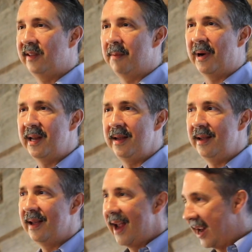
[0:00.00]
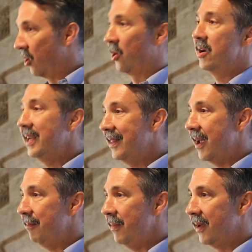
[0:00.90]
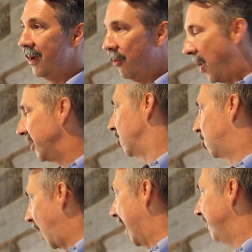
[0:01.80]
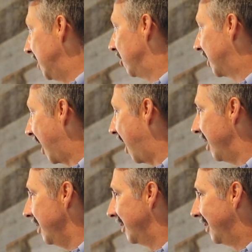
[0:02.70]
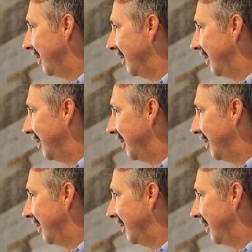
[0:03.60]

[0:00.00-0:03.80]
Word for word: somebody and hurting them while you're driving your car,